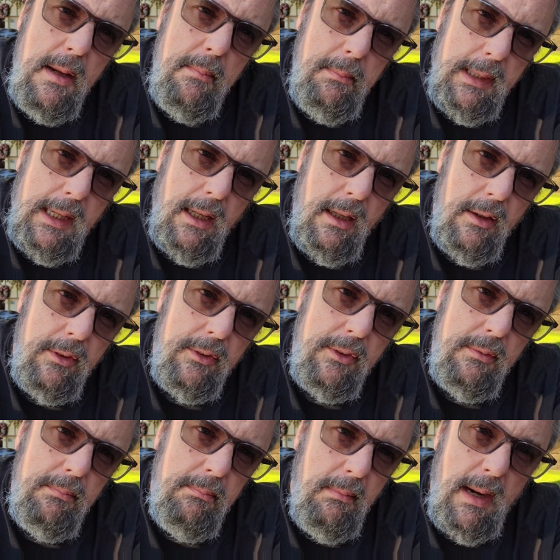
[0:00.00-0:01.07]
because
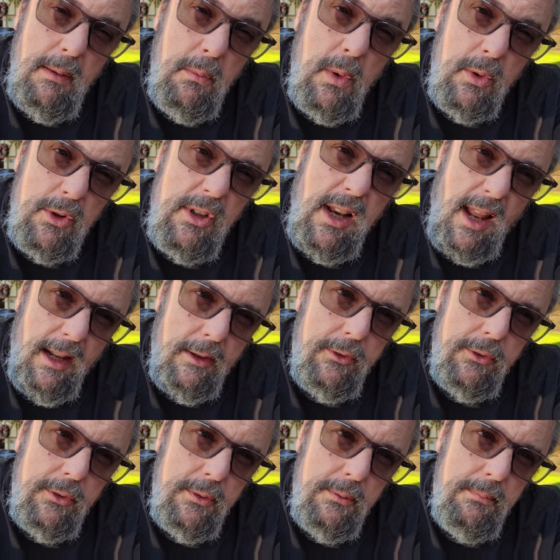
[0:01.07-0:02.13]
mine won't
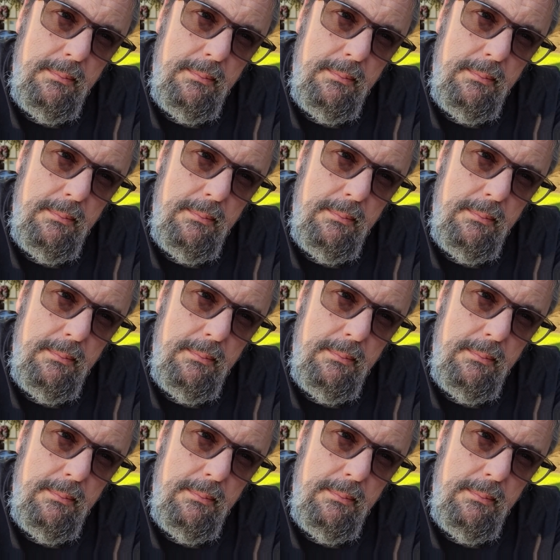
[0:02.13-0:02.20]
slice.